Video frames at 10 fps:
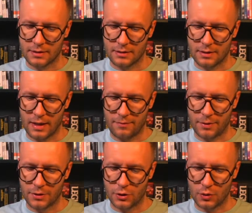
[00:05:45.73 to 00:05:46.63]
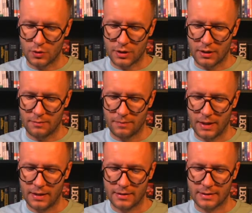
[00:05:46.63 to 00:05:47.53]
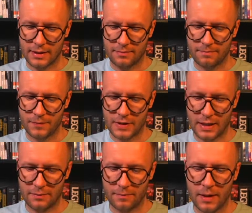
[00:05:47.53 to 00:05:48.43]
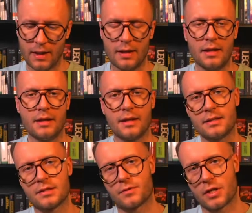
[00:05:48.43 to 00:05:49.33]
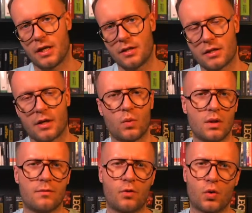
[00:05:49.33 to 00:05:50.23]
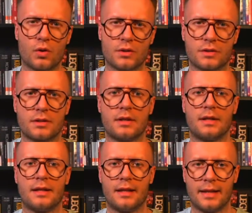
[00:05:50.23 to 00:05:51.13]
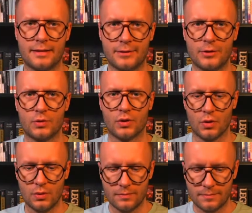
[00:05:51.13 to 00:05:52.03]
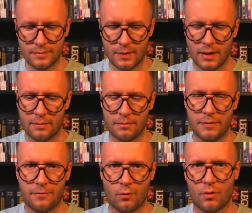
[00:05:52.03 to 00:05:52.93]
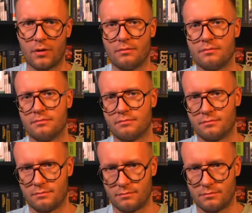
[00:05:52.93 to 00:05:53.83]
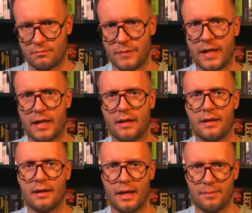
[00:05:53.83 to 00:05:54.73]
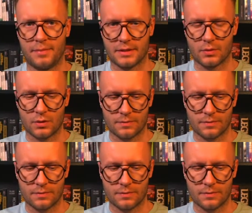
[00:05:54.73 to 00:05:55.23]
every Tuesday at the same time. In case of change, I will of course let you know before the episode.